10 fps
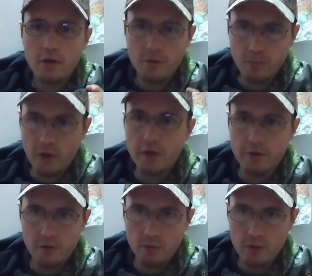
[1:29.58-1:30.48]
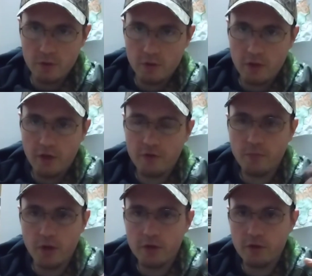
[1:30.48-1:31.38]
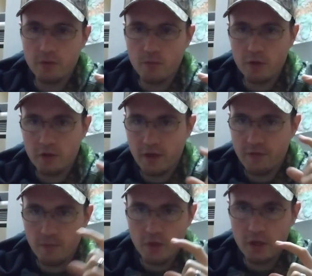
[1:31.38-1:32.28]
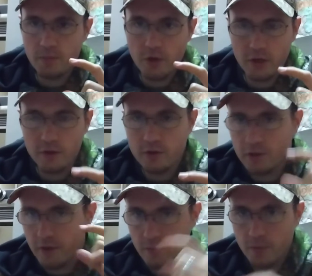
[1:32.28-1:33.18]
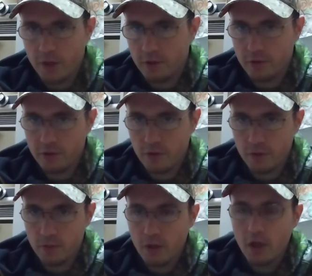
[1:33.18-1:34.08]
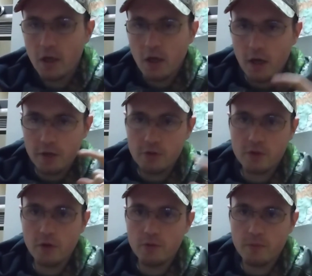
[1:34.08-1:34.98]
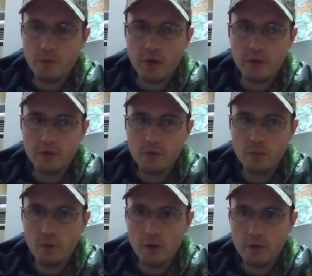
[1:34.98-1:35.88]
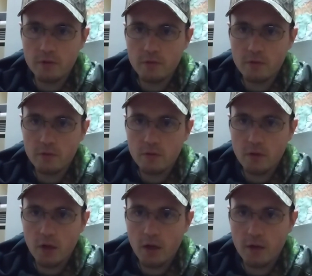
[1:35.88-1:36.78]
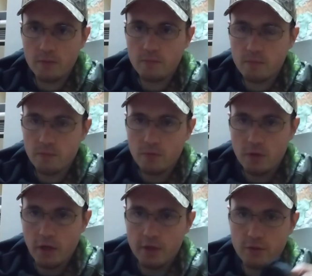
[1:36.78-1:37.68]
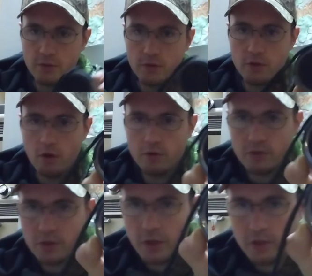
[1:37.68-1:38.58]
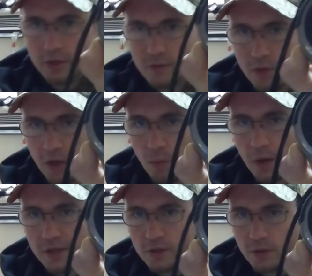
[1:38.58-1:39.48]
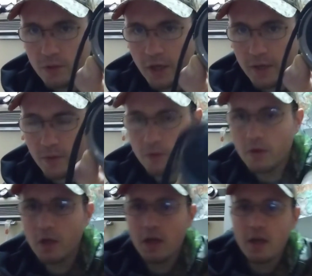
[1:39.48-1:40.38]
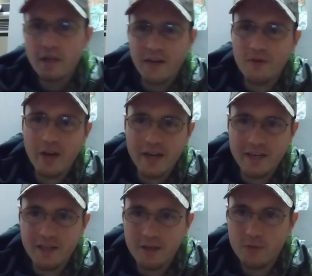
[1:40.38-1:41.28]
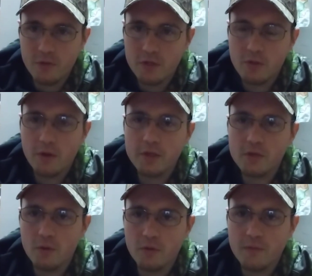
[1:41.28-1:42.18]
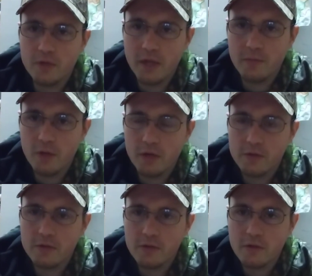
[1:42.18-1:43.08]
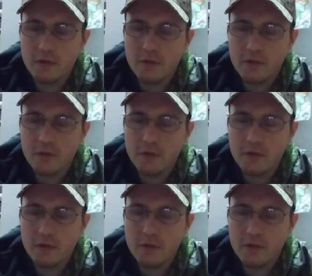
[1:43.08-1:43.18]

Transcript: the Predator ones. Okay, they have the Predator 1 and they have the Mini Predator and they have the Predator 2. I used to own the Predator 1 uh, Cass Creek Call just like this with like a white snow camo. Never had any luck with it, so I sold it for 10 bucks.